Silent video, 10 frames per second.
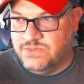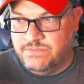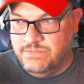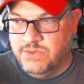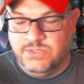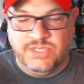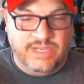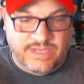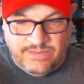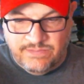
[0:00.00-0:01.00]

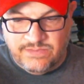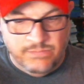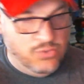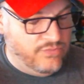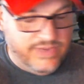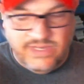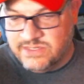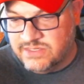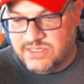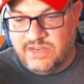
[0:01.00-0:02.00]
music and
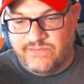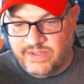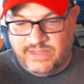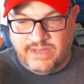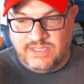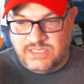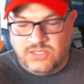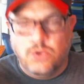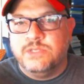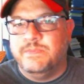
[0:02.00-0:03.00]
movies and stuff like that, it's
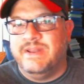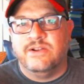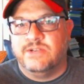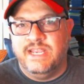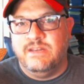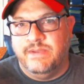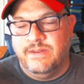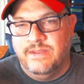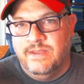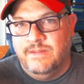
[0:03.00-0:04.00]
always been entertainment.
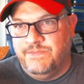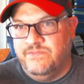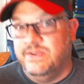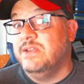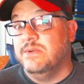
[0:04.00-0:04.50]
And video